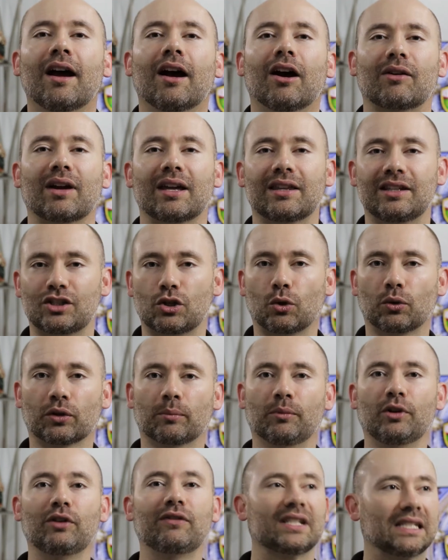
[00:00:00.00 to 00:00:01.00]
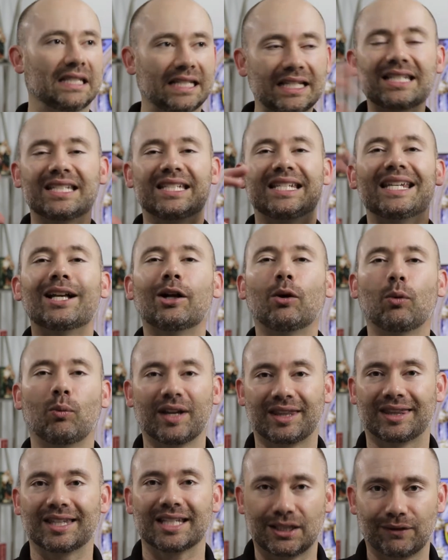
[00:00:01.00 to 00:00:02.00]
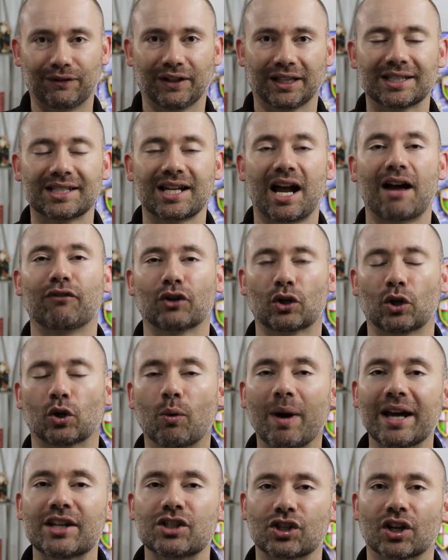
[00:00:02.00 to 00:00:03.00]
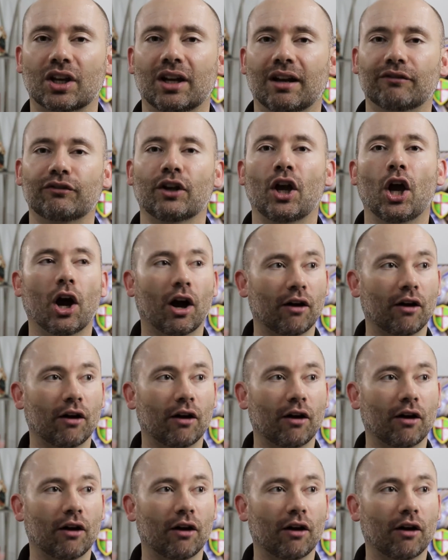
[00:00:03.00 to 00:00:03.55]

okay, these older movies, these deal with this philosophical question of,